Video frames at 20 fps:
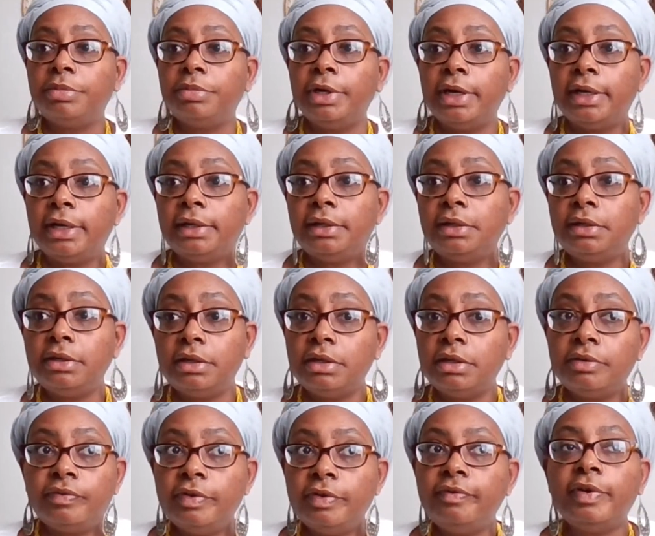but
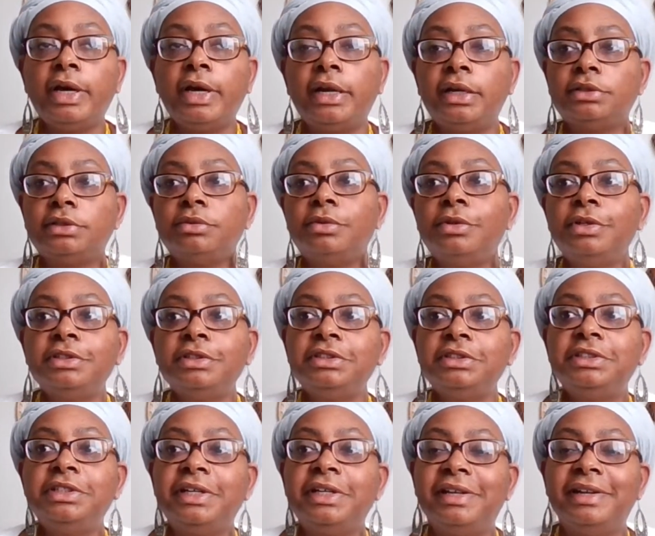if Ifa doesn't want the
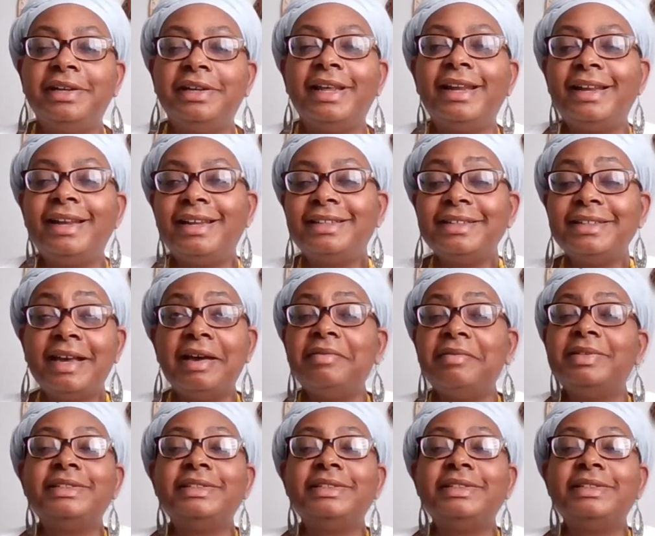chicken at that time,